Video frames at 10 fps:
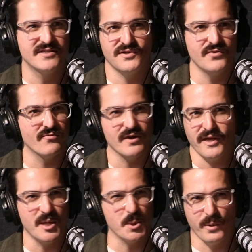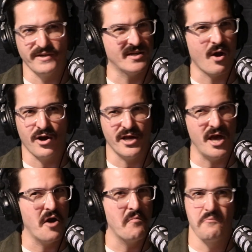who really enjoys
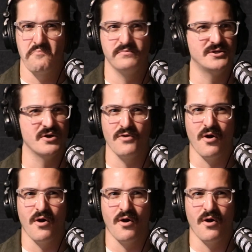cardio. Don't know